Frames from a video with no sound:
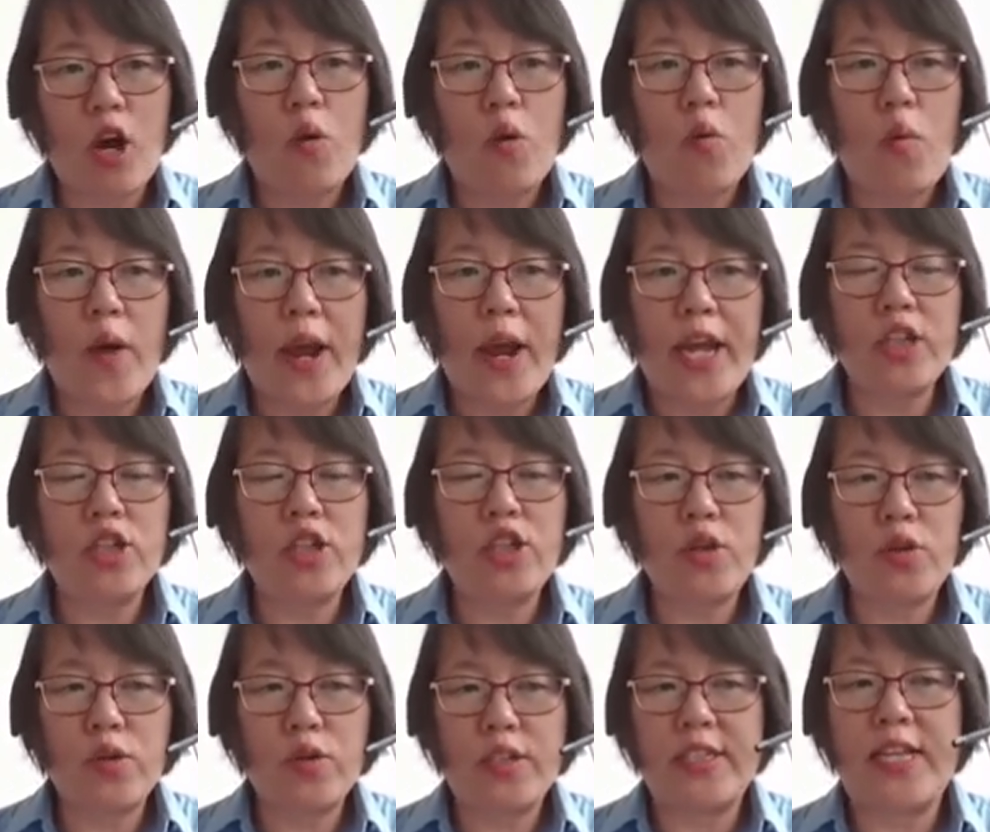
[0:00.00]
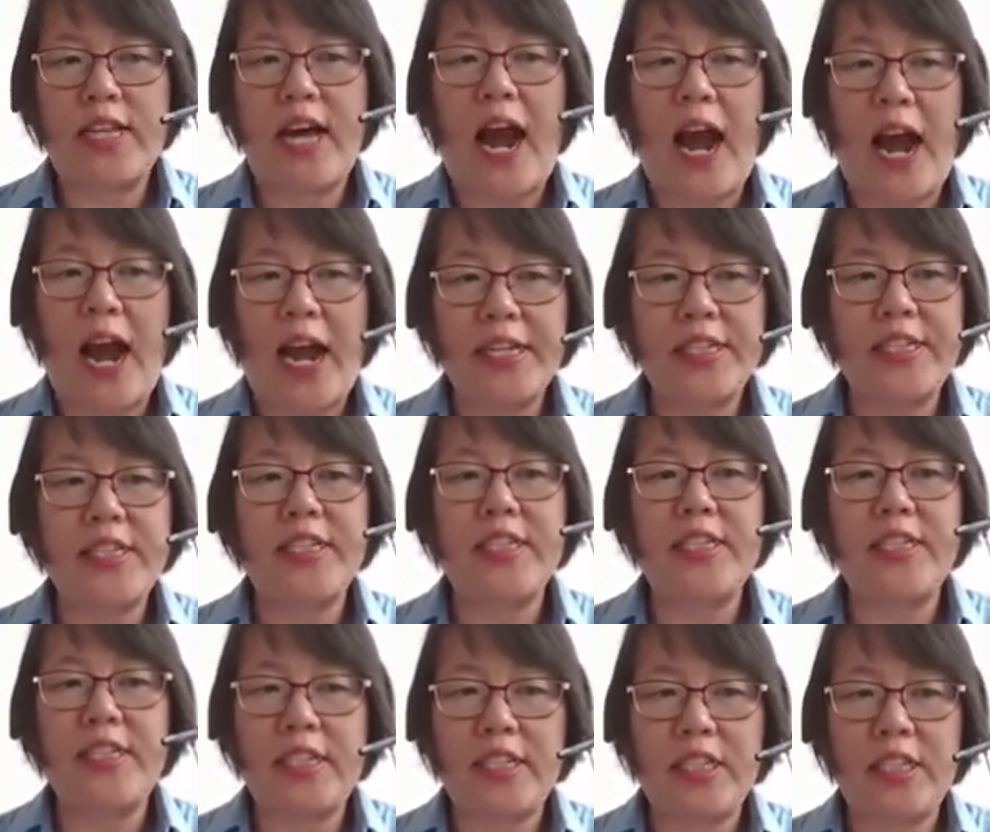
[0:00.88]
we took the
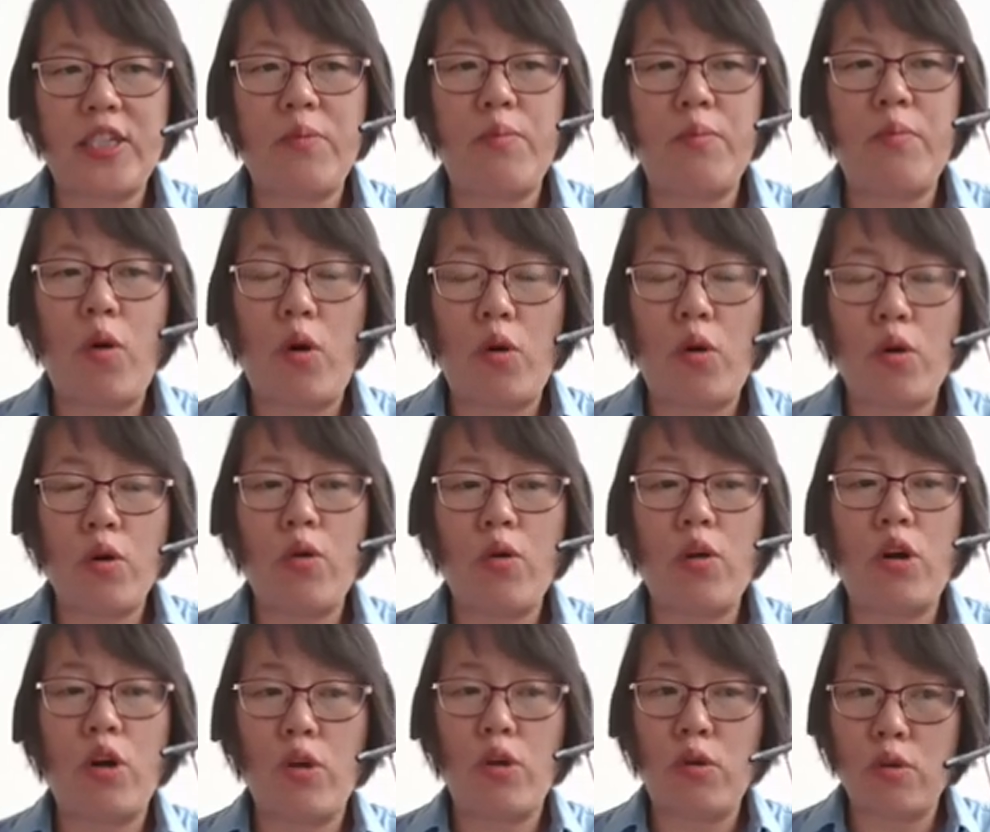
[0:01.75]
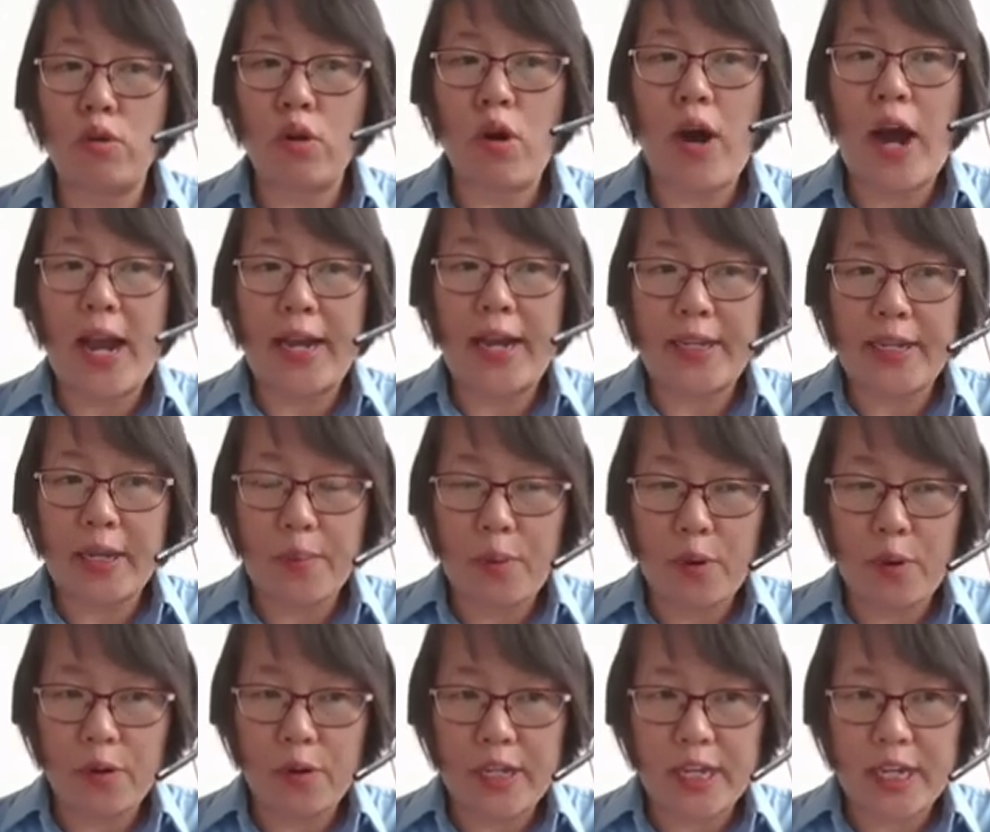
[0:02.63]
IgG monoclonal
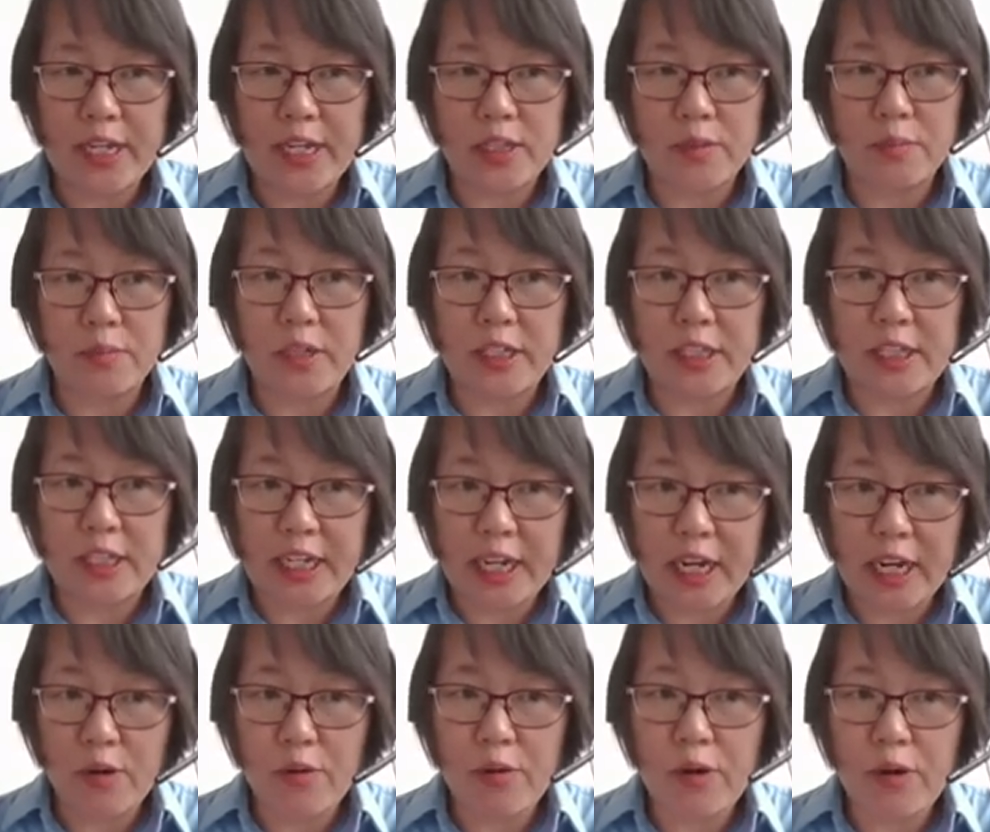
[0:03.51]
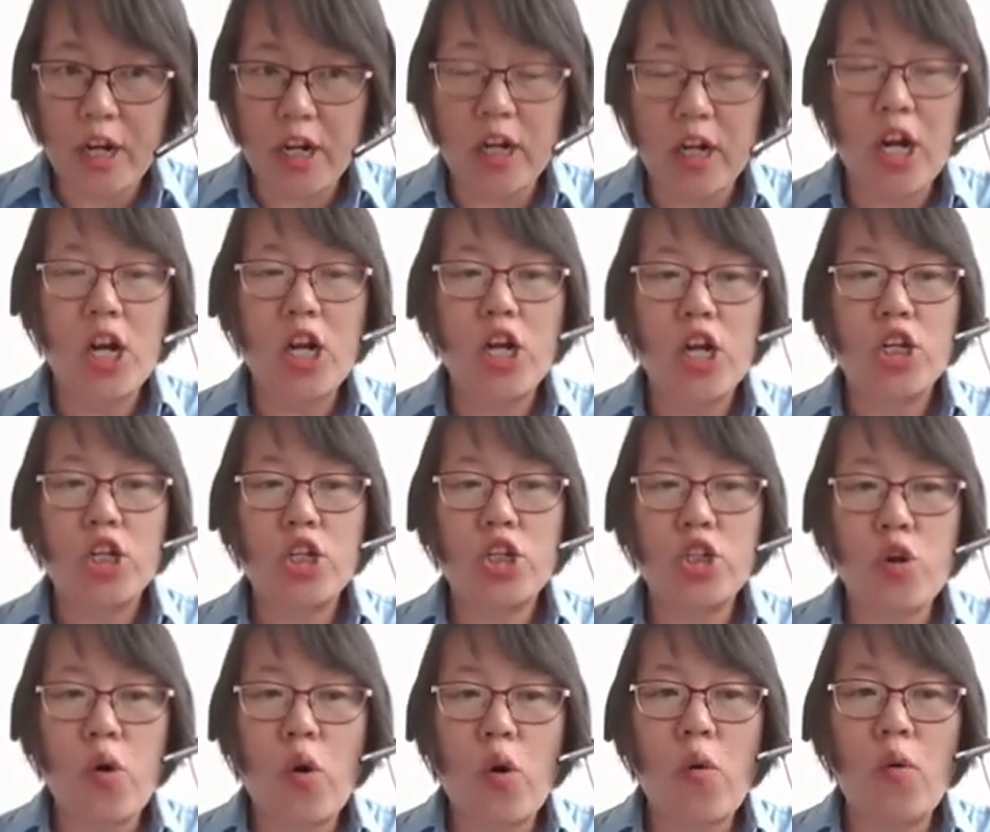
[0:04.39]
antibodies material
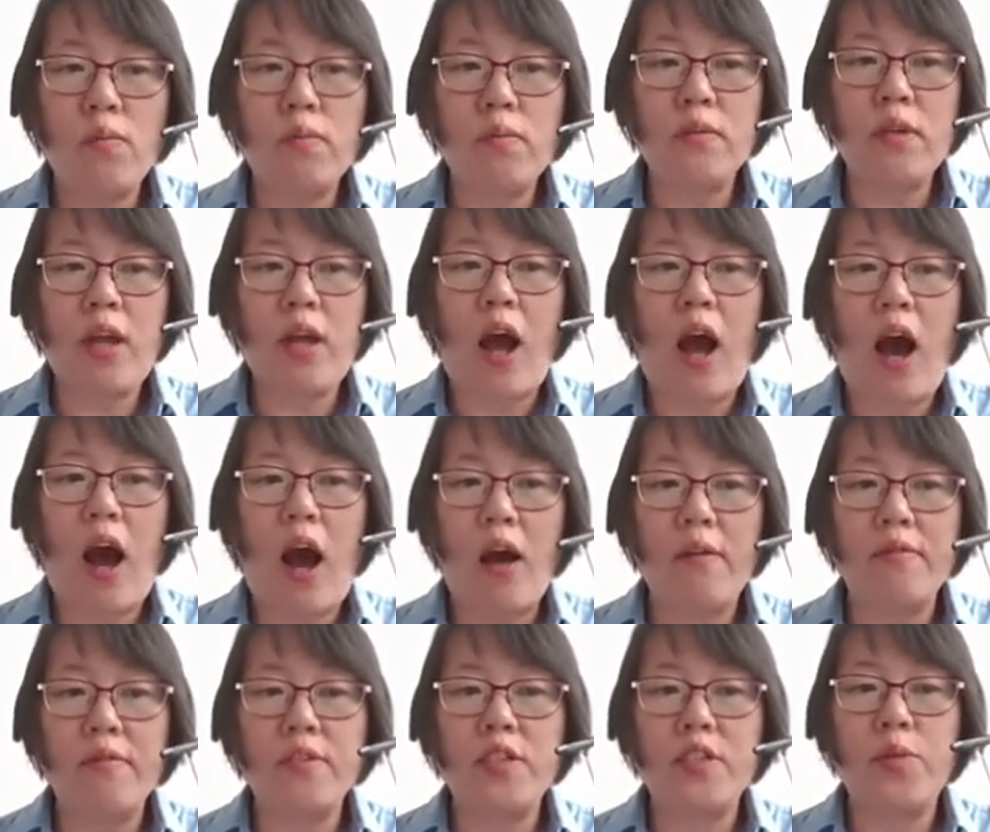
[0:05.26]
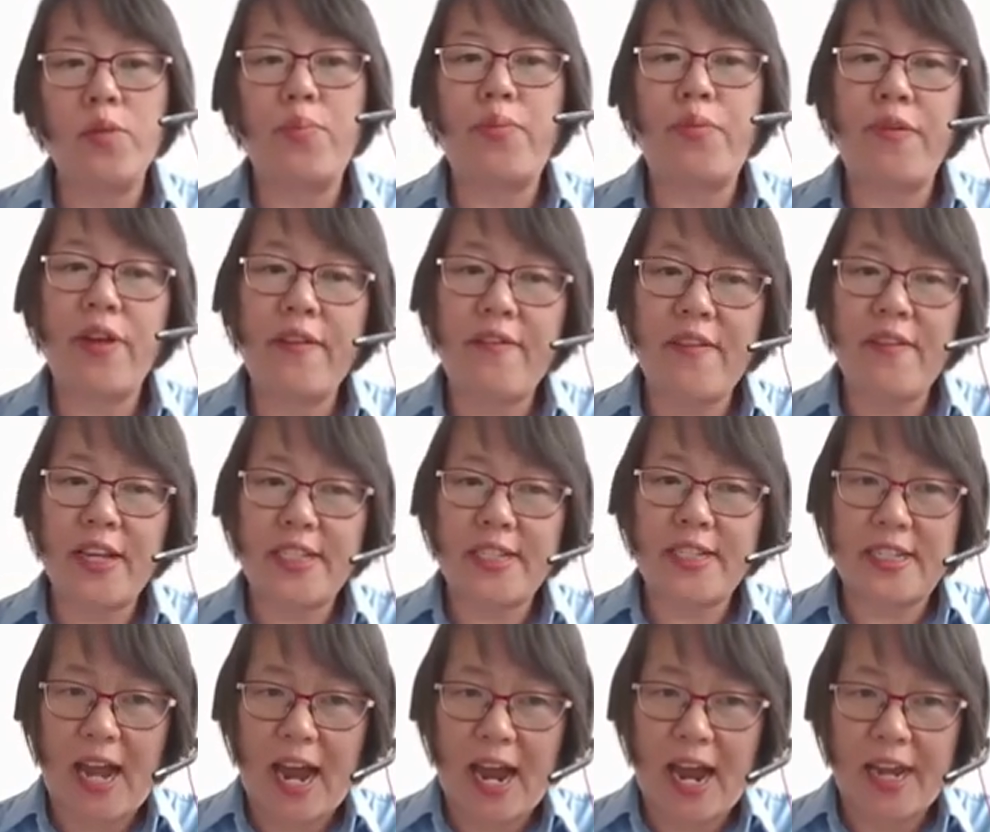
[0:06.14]
shown on the previous
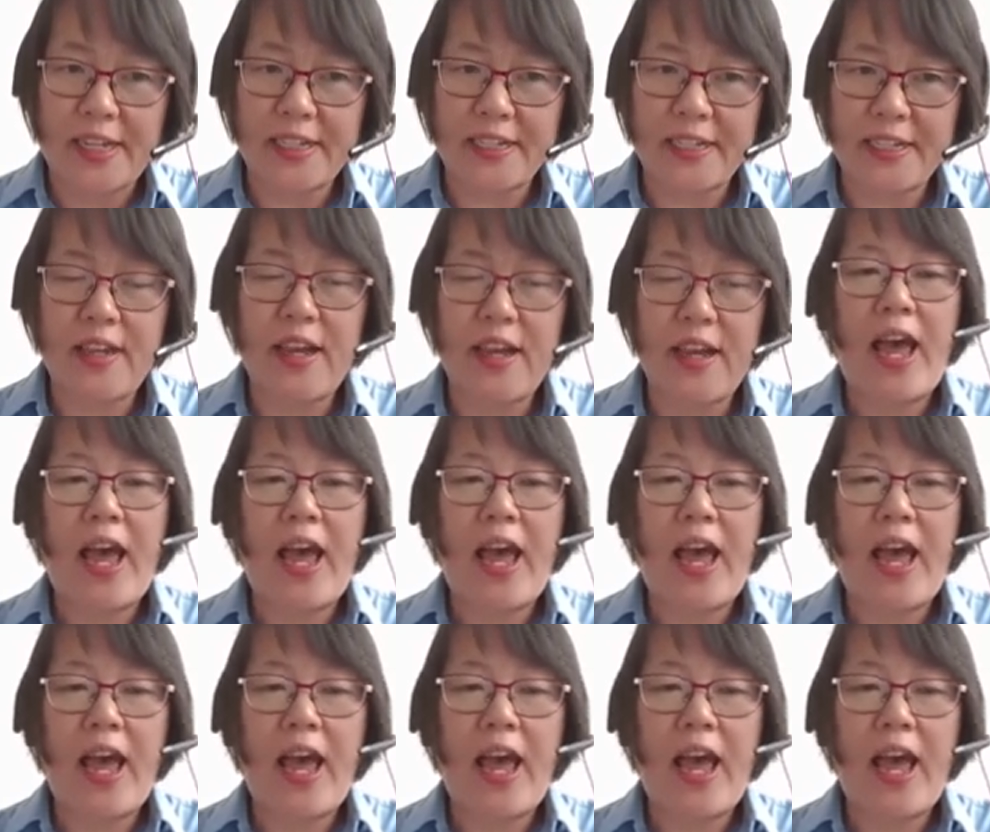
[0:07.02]
slide